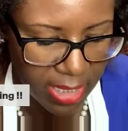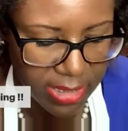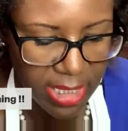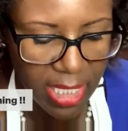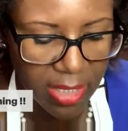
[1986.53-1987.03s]

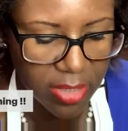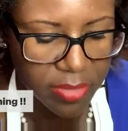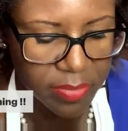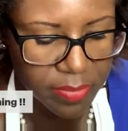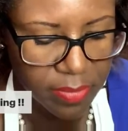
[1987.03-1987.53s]

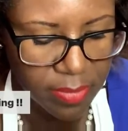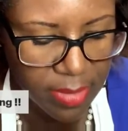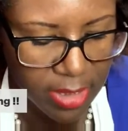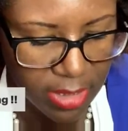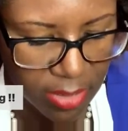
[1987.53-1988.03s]
container.
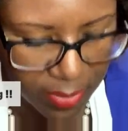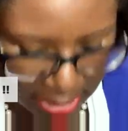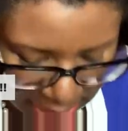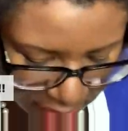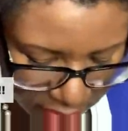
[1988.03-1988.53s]
So we
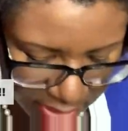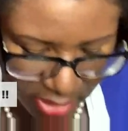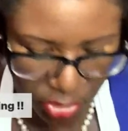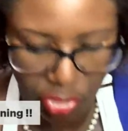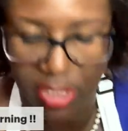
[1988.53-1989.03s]
have
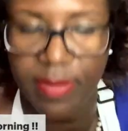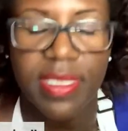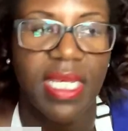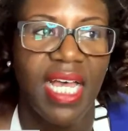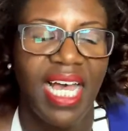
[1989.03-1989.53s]
onion
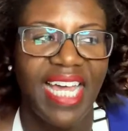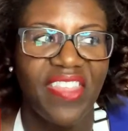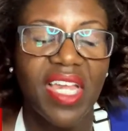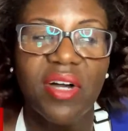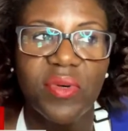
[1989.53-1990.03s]
strips. I
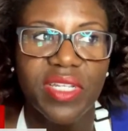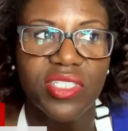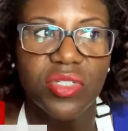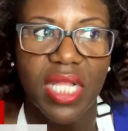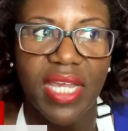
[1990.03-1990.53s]
think I want to
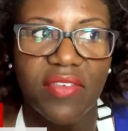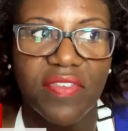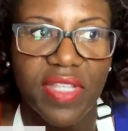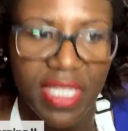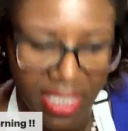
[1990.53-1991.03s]
do like a
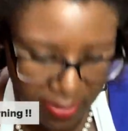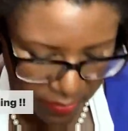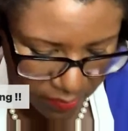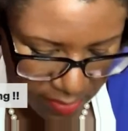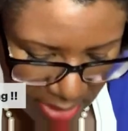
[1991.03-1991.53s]
Philly.
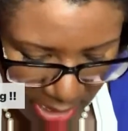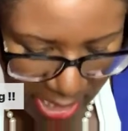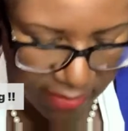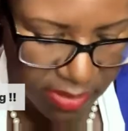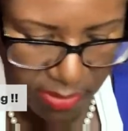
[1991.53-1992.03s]

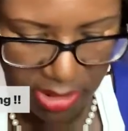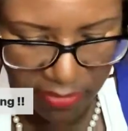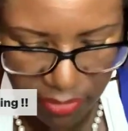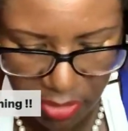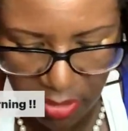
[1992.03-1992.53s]
I have some
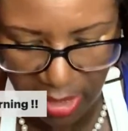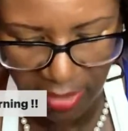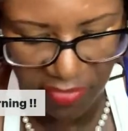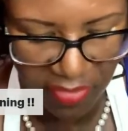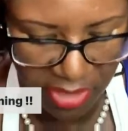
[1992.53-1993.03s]
stuff to do
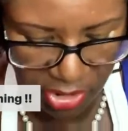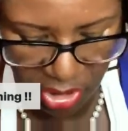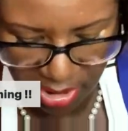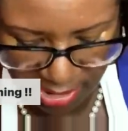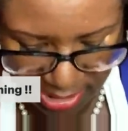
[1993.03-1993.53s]
like a Philly
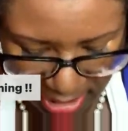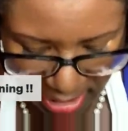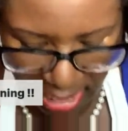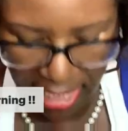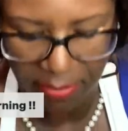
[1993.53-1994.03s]

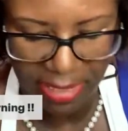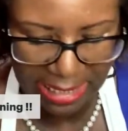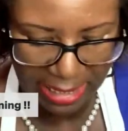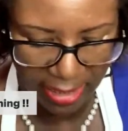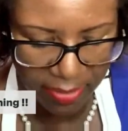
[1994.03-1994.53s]
cheesesteak hot
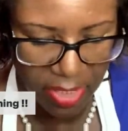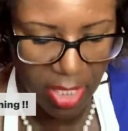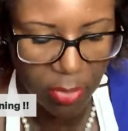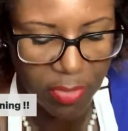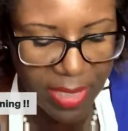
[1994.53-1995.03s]
pocket
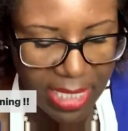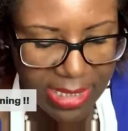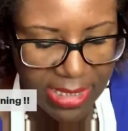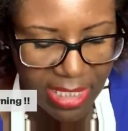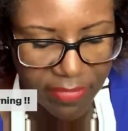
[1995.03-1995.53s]
with my
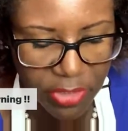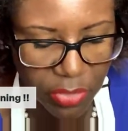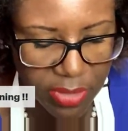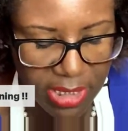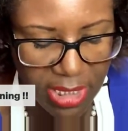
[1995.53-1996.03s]
cassava
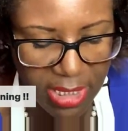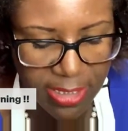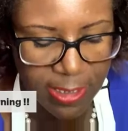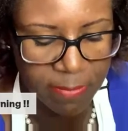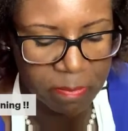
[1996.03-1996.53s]

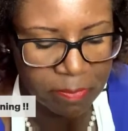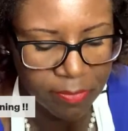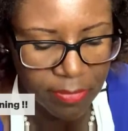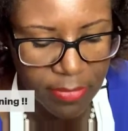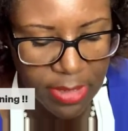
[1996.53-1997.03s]
tortillas.
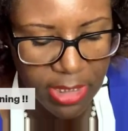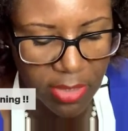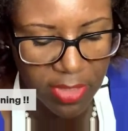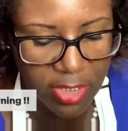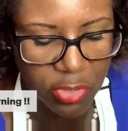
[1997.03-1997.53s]

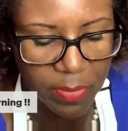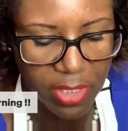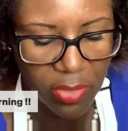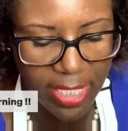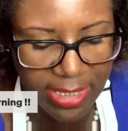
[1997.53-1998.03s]
So this would
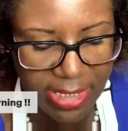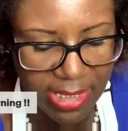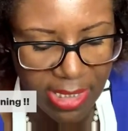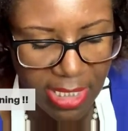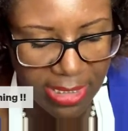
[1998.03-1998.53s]
be great to
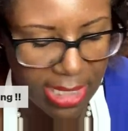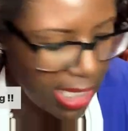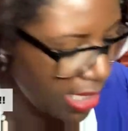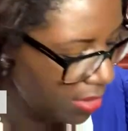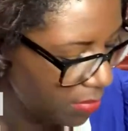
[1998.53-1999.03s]

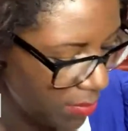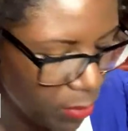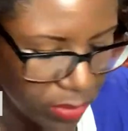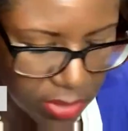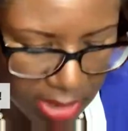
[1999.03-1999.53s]
saute.
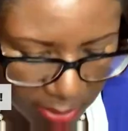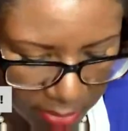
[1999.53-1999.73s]
Maybe we'll do